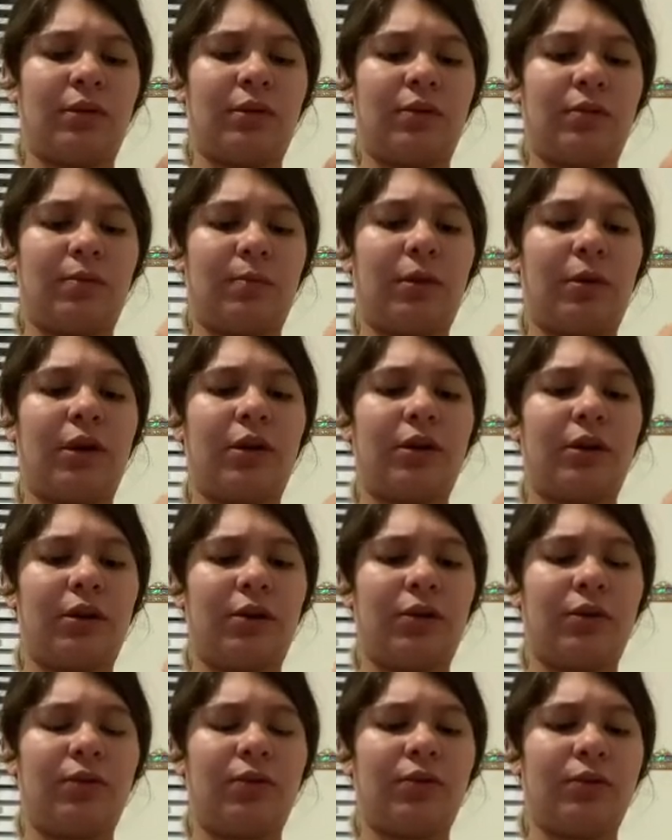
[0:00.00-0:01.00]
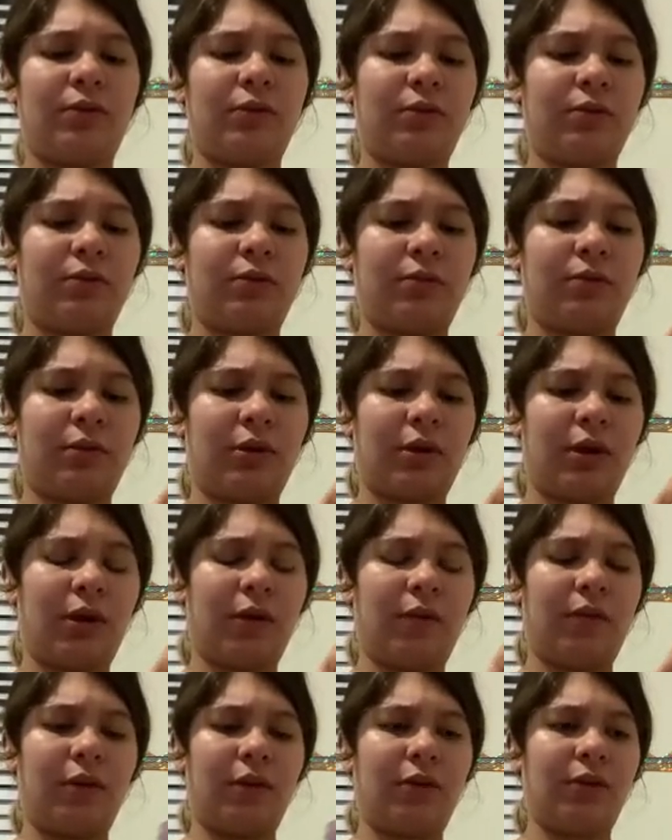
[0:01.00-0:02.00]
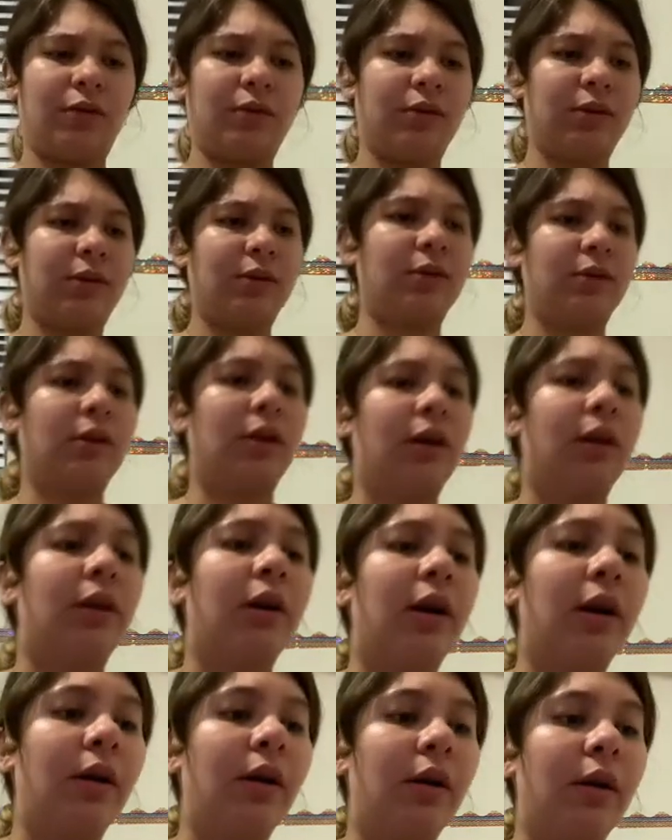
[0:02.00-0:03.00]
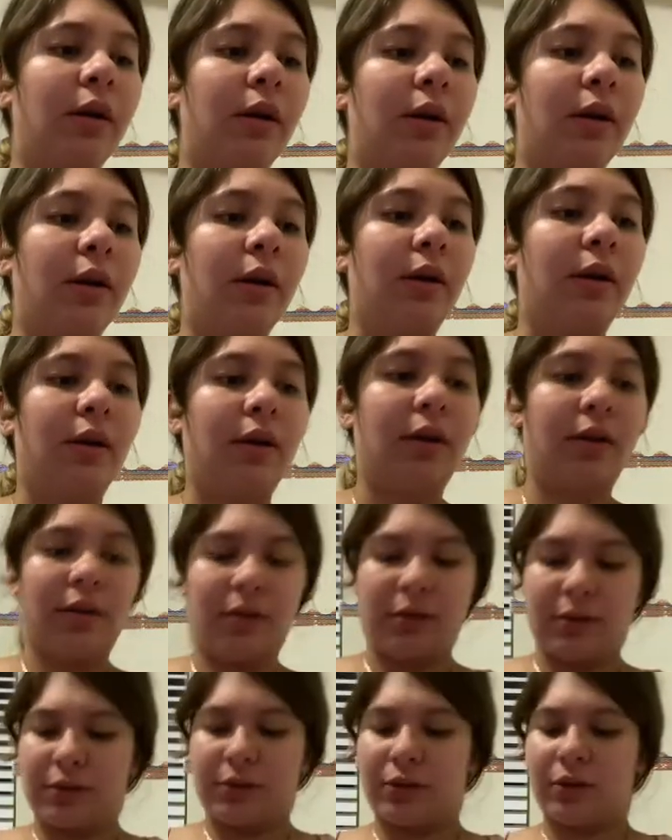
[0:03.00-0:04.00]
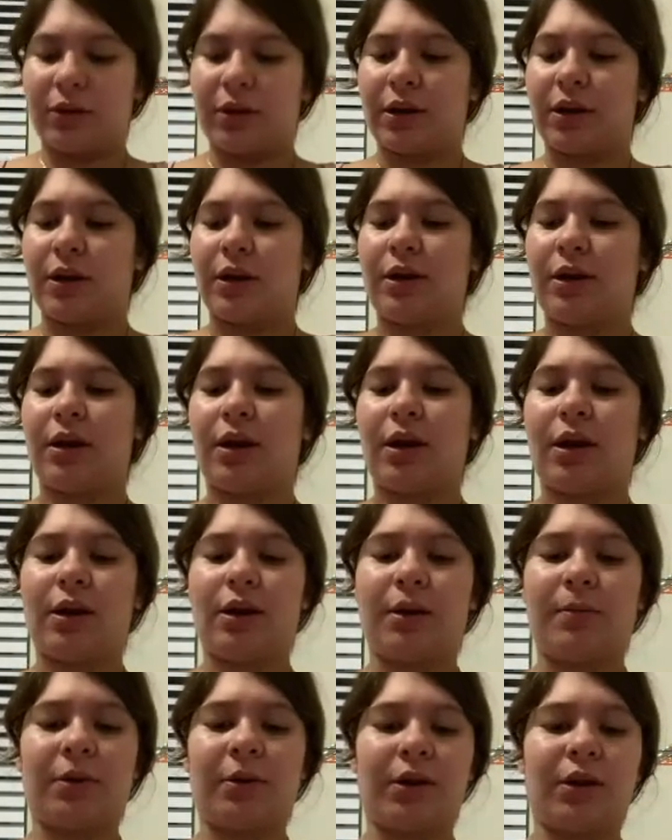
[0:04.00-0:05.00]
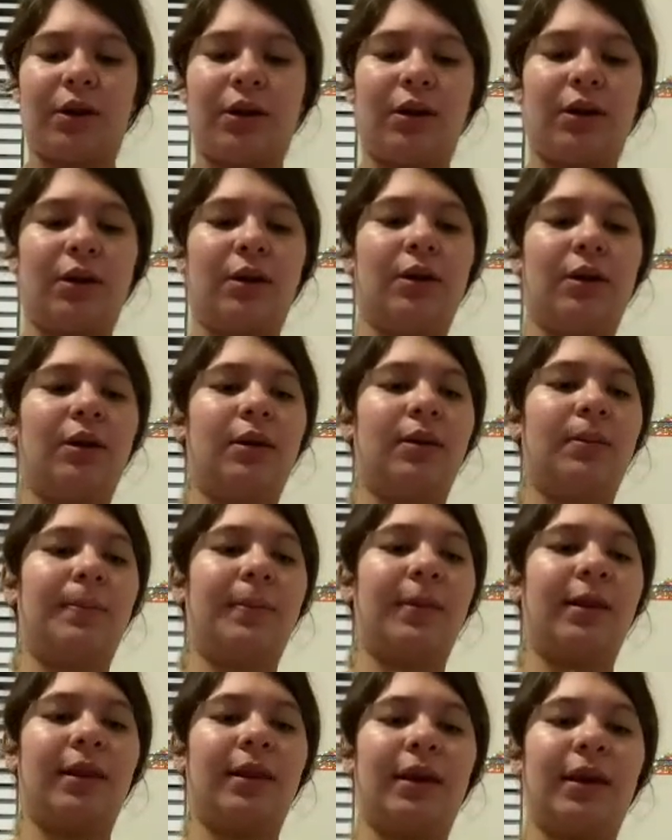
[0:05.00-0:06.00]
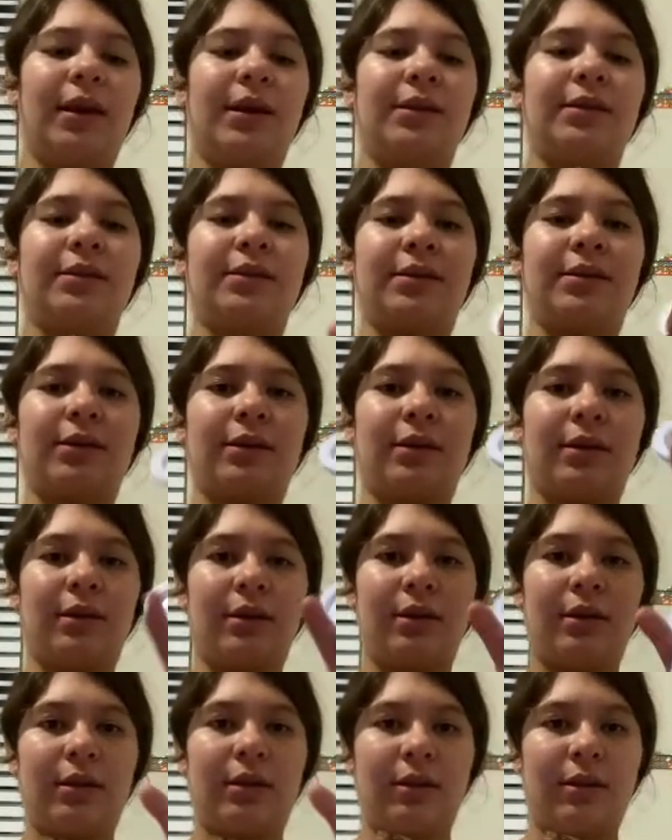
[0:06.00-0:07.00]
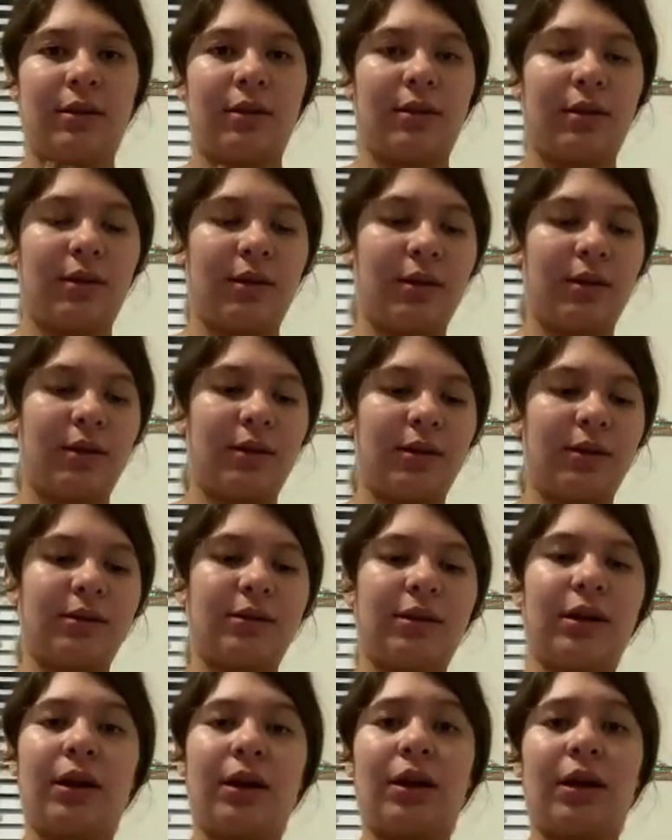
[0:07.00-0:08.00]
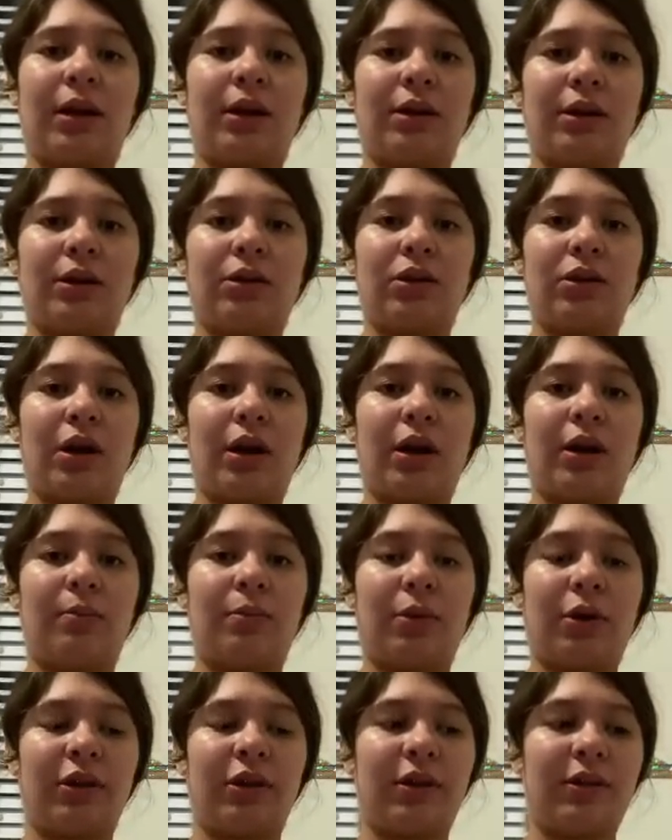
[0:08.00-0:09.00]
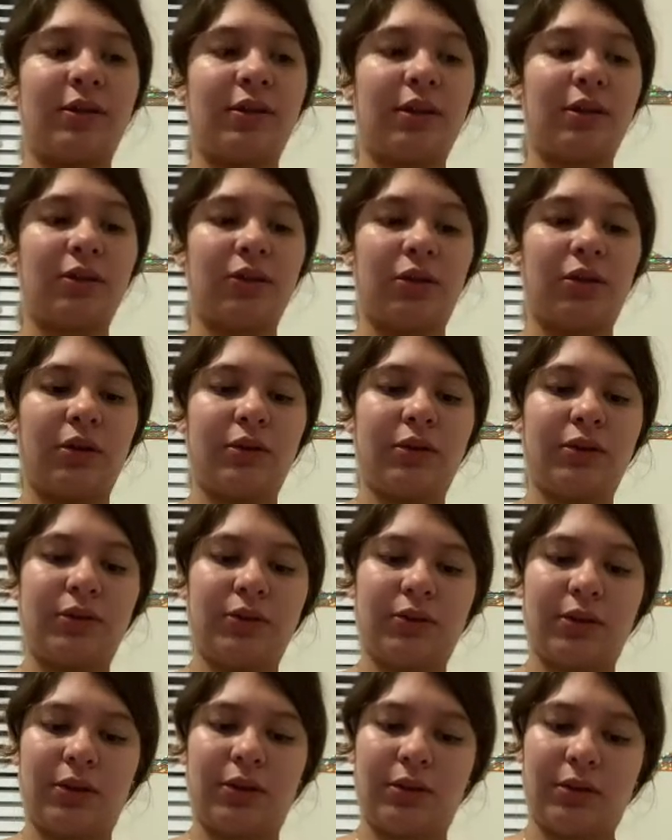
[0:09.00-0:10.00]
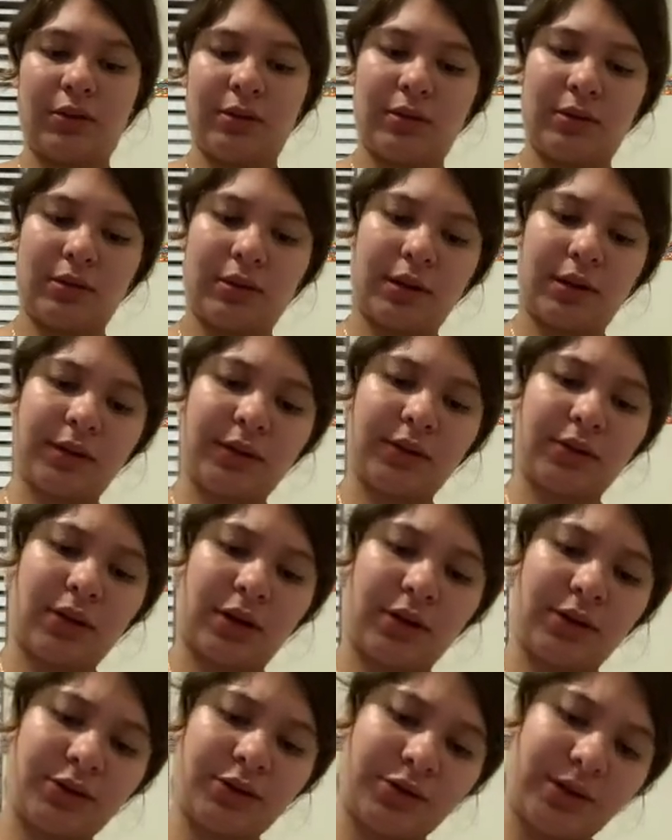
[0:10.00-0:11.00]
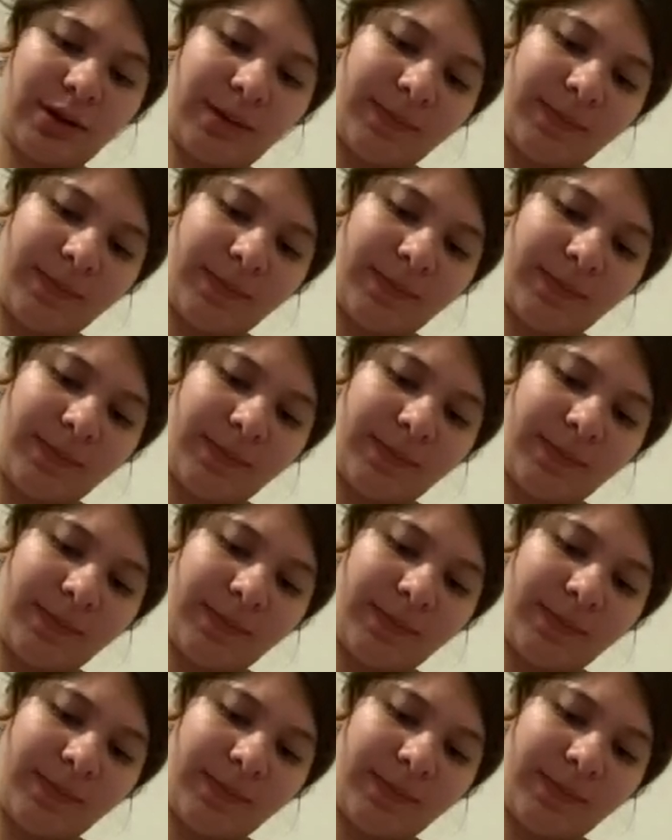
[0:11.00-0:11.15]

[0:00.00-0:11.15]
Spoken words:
Brand new, so I haven't used this color. So then I am gonna place this, and I bought this at the dollar store, at the Dollar Tree.